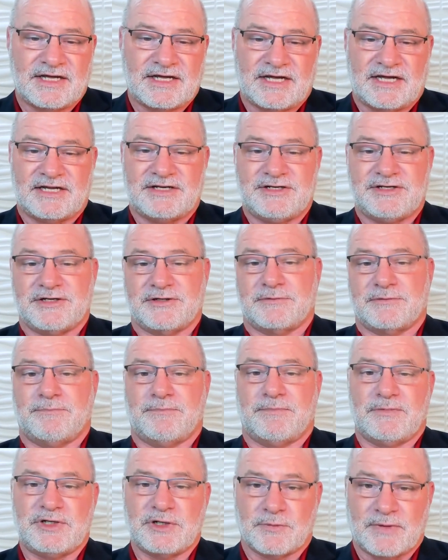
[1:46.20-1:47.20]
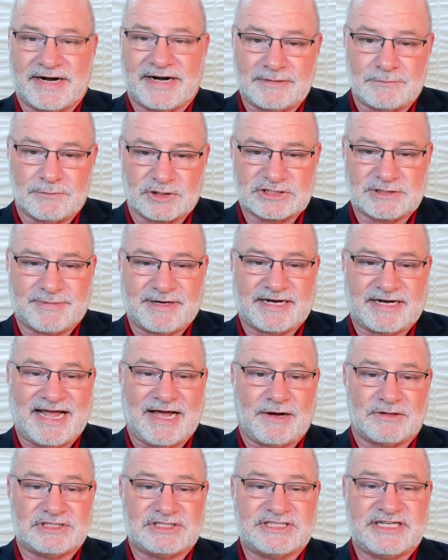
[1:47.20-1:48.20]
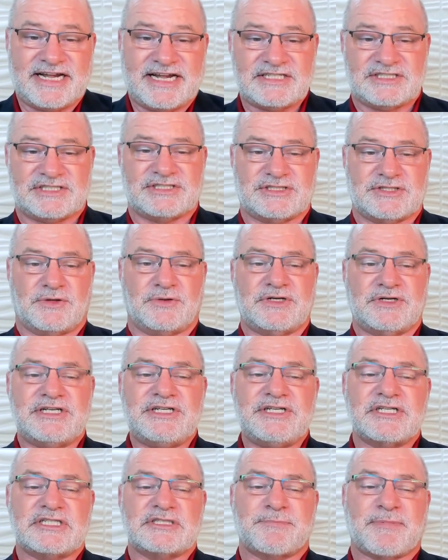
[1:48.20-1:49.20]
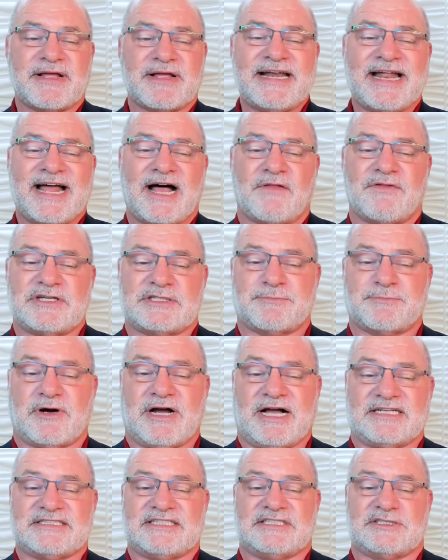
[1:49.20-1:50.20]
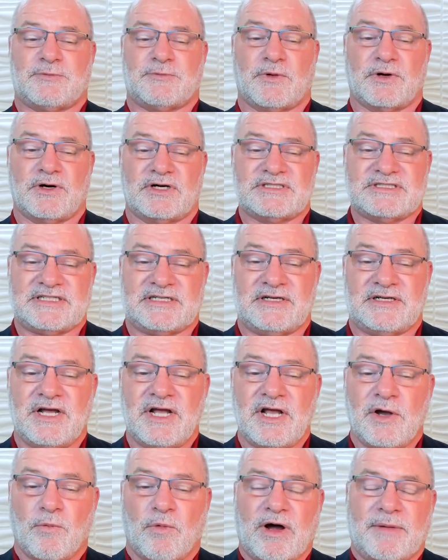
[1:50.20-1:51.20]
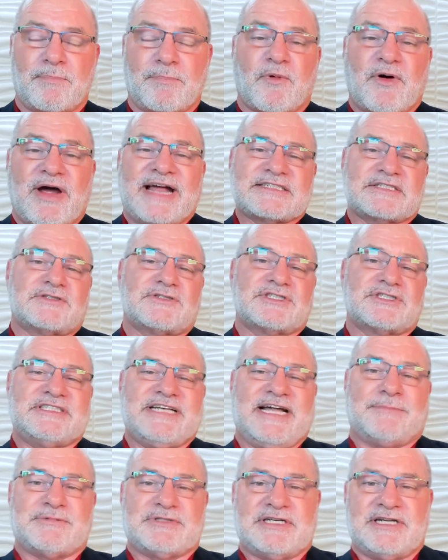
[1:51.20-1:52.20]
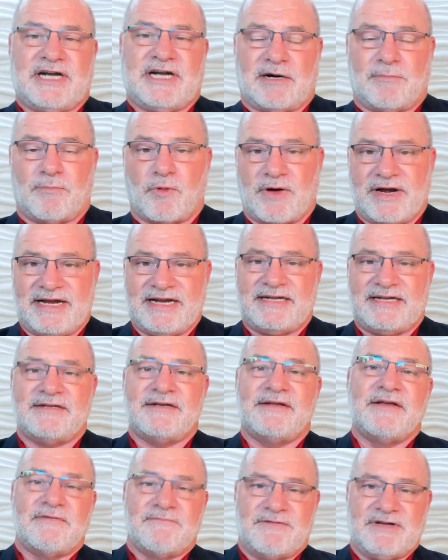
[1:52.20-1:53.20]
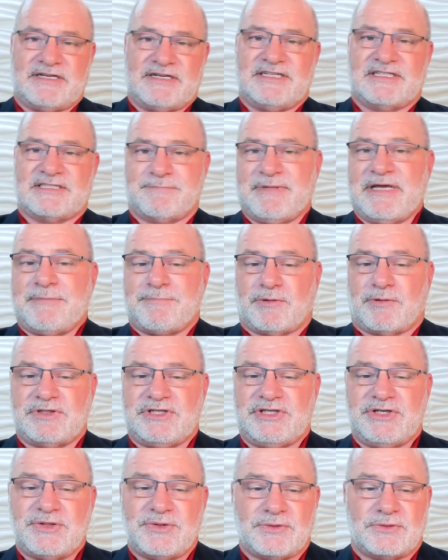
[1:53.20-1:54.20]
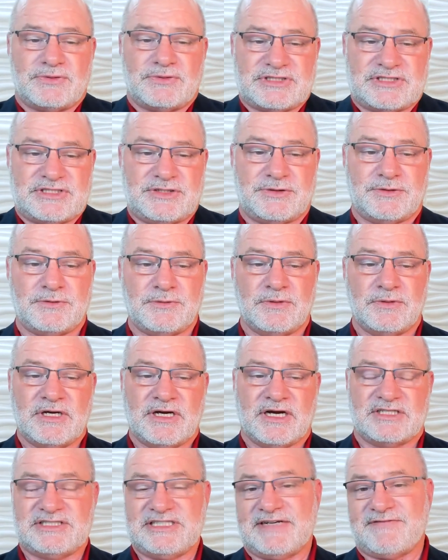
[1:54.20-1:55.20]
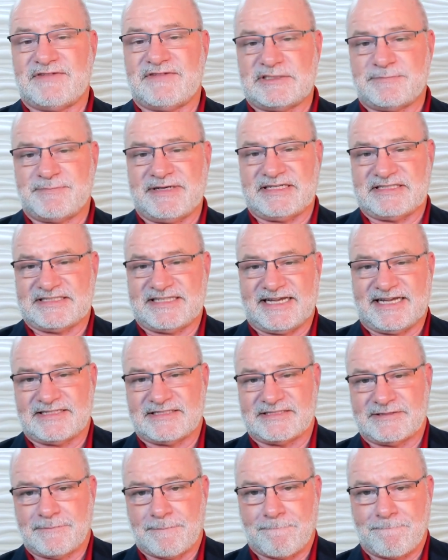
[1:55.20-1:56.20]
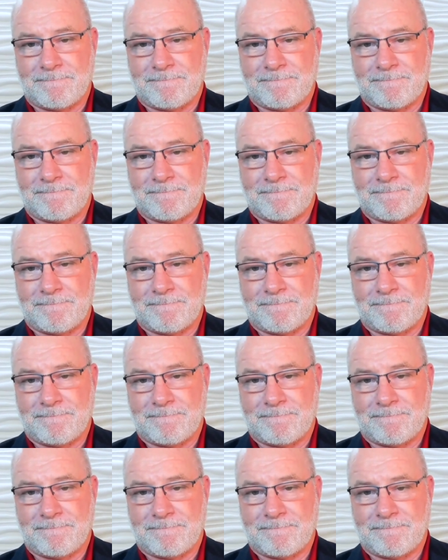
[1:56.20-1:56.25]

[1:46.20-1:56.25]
and you're writing books about how it changes. So can you explain how this process works and what practical steps can our brain fitness people use to achieve these peak states?